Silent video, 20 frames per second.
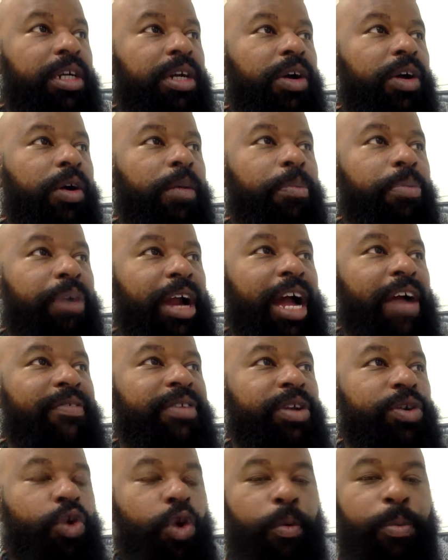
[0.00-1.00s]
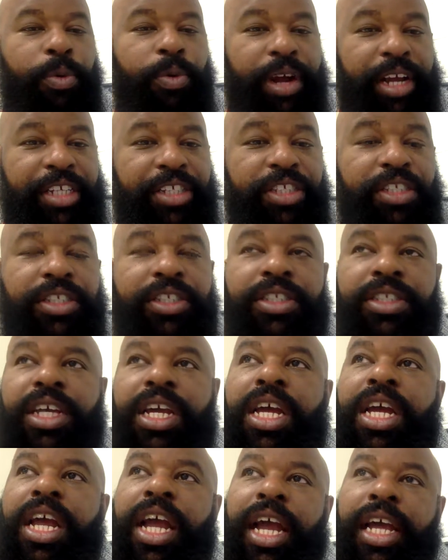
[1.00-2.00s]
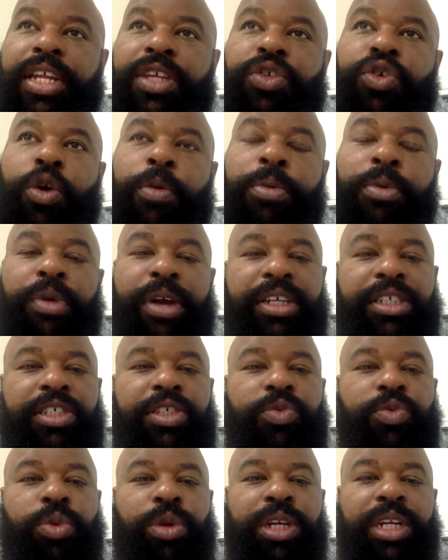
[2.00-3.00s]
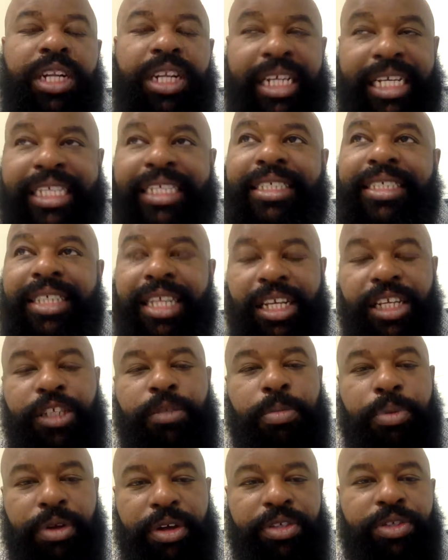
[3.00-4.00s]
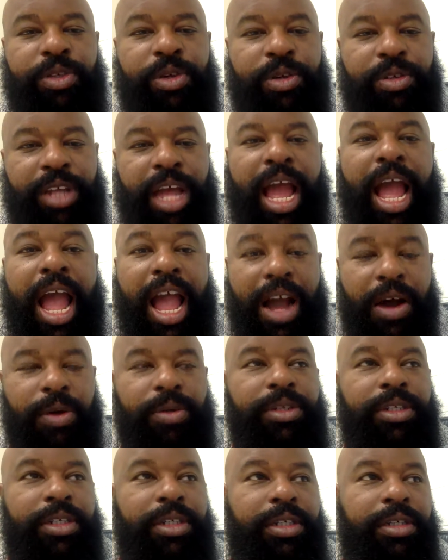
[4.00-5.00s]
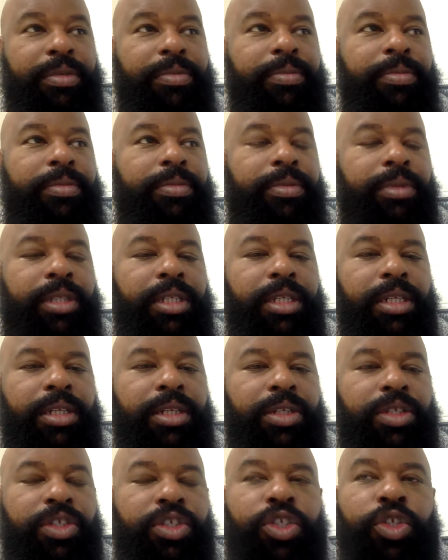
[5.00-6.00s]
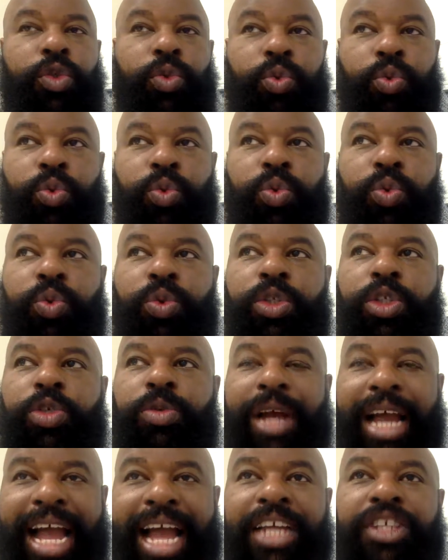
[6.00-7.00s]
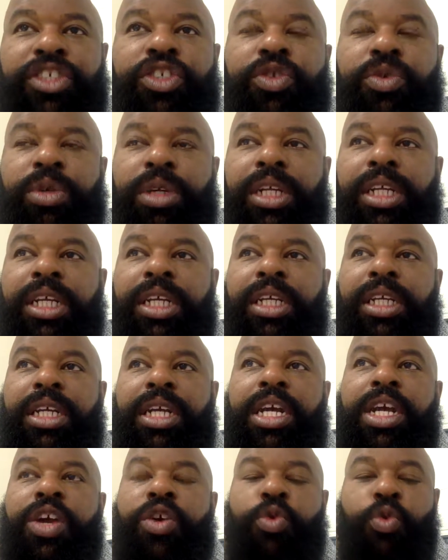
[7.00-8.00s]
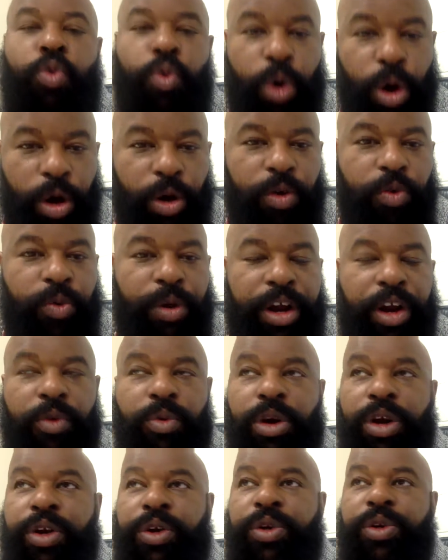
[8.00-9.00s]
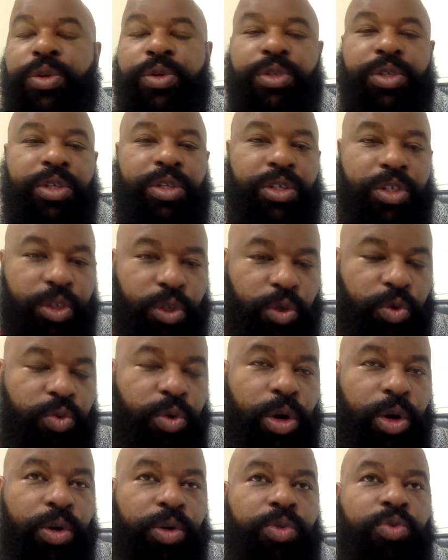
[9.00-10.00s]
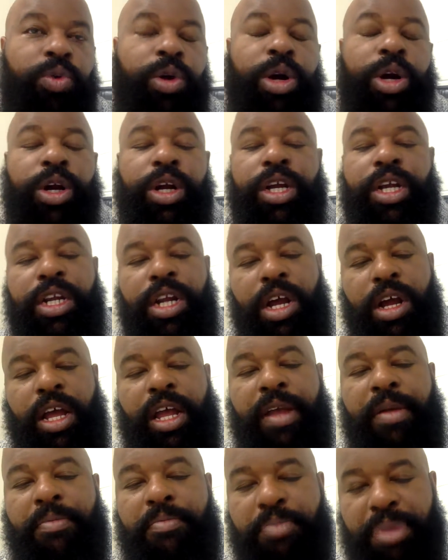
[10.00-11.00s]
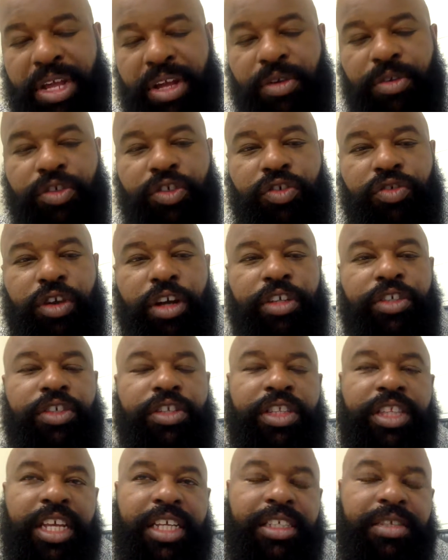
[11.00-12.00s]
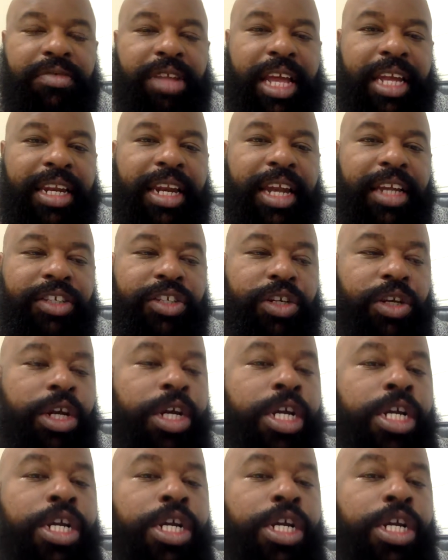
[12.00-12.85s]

or private corporations, and these corporations would lease these prisoners out to actually work railroads and do road work and build structures and things of that nature.